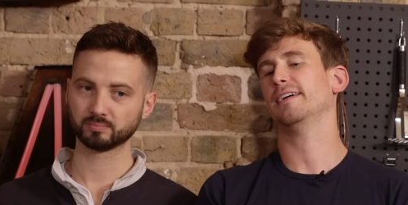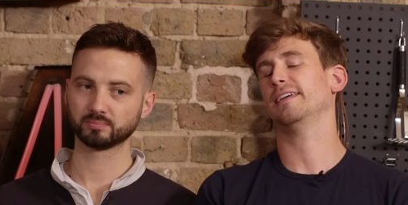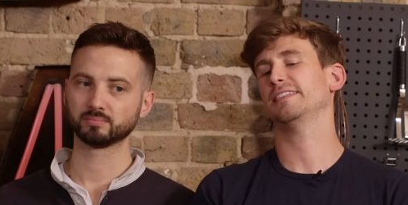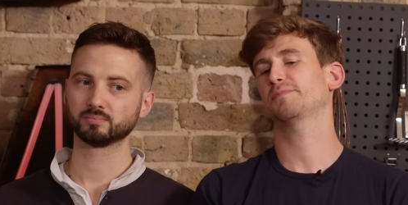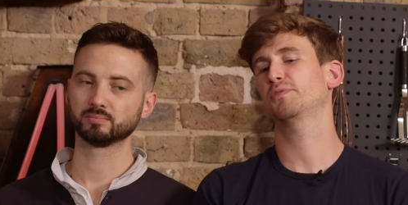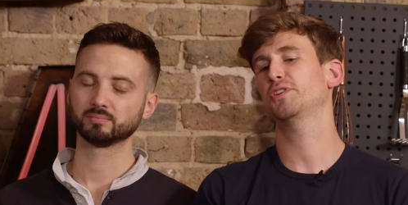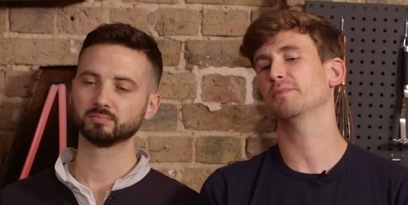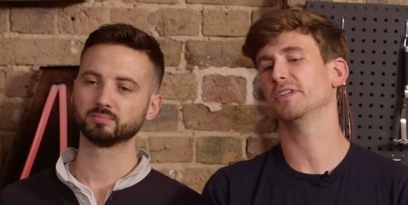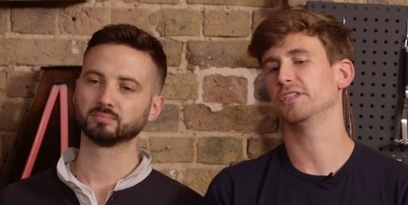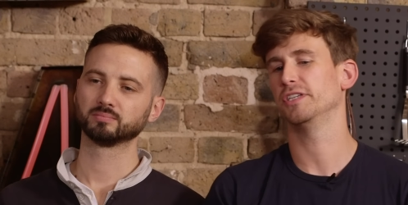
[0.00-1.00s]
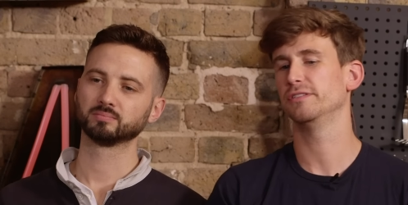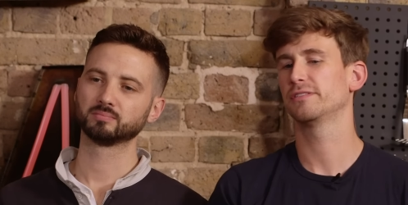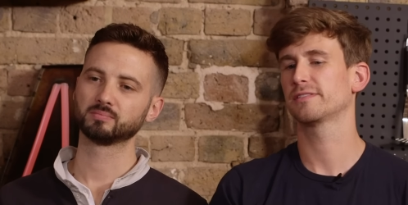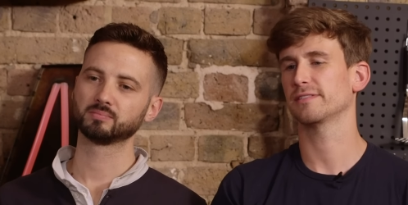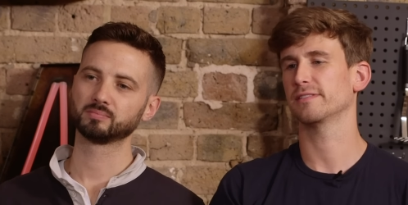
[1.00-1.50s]
Speaker 1: Its predominant
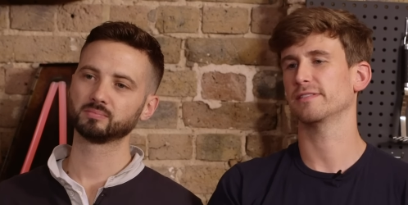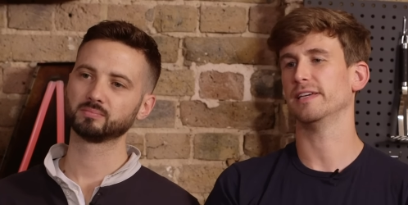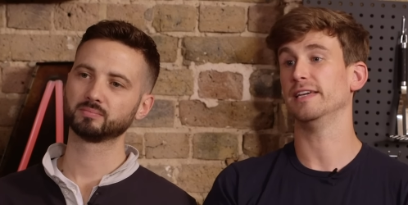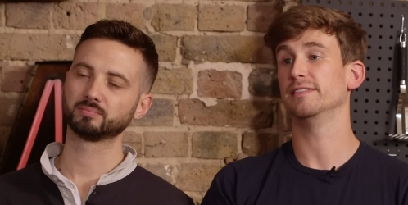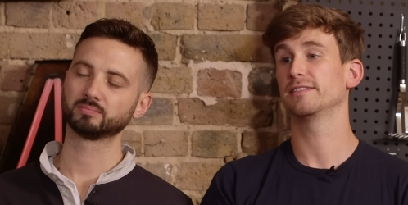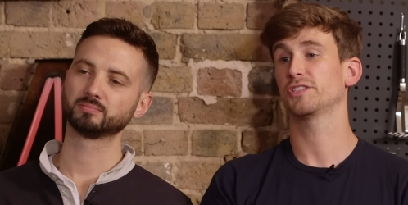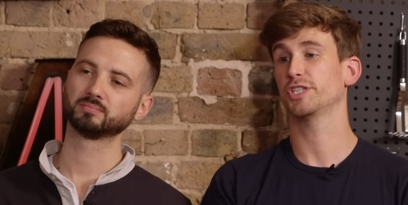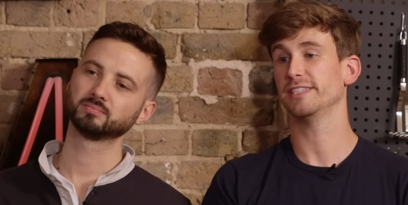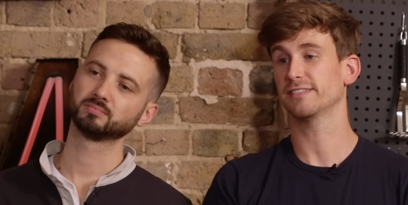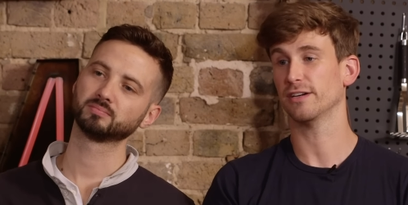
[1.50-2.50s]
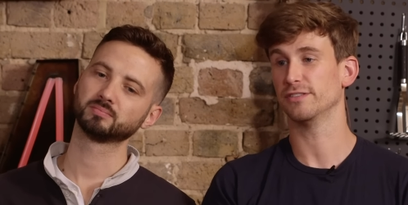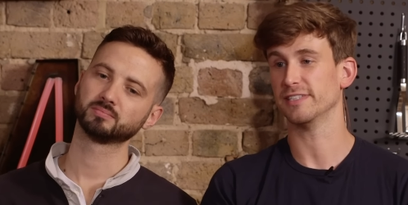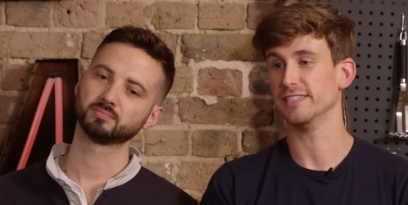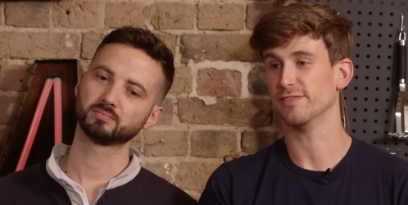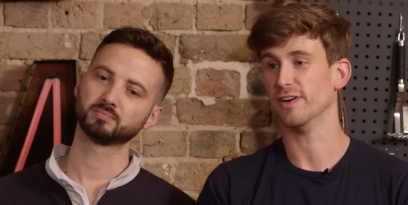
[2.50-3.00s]
use is cheese
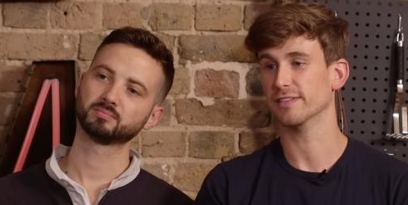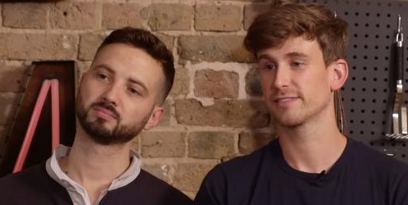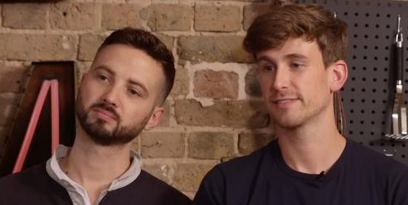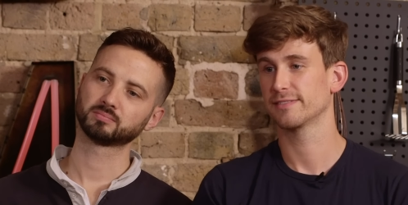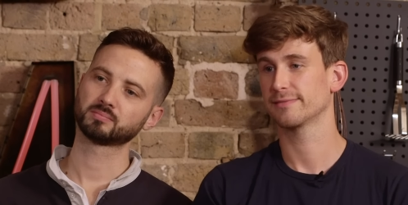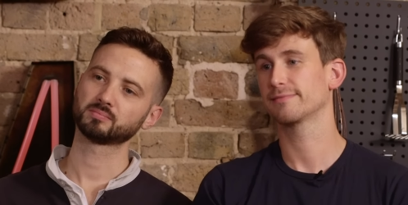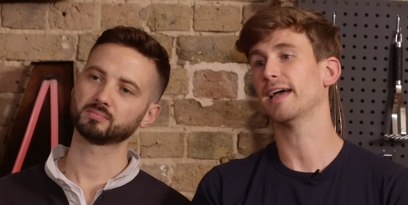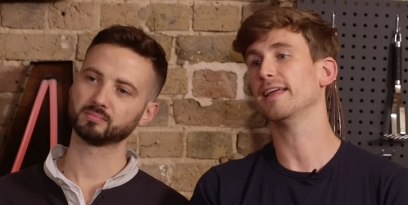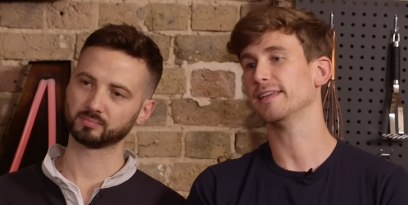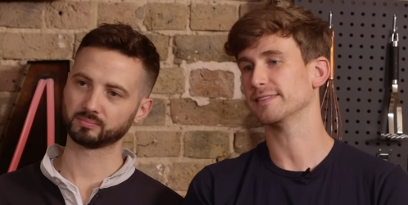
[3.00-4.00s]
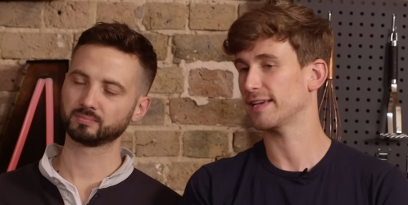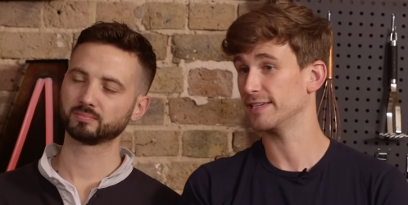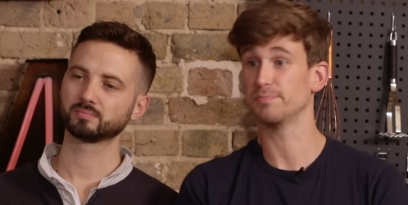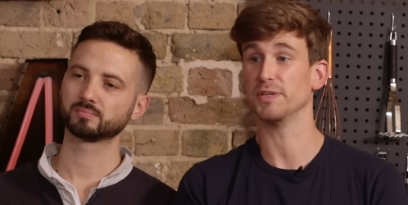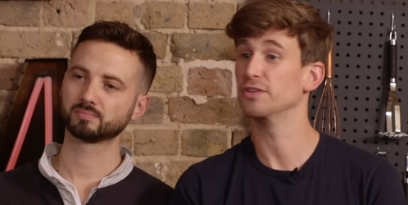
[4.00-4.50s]
toasties first. Yeah. Then it
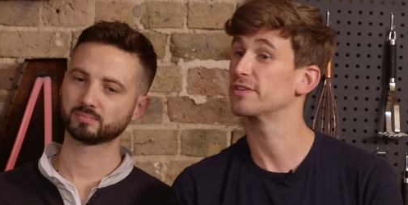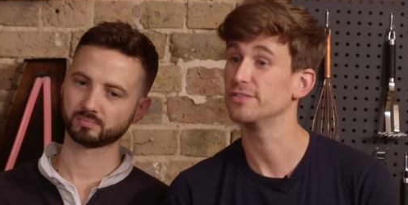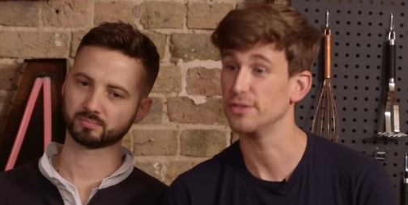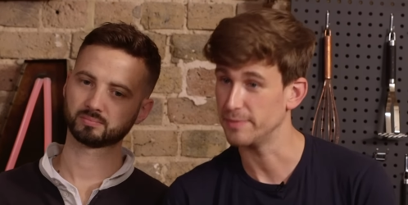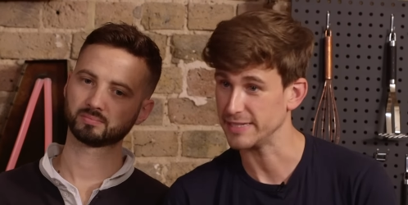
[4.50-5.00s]
says, but you can do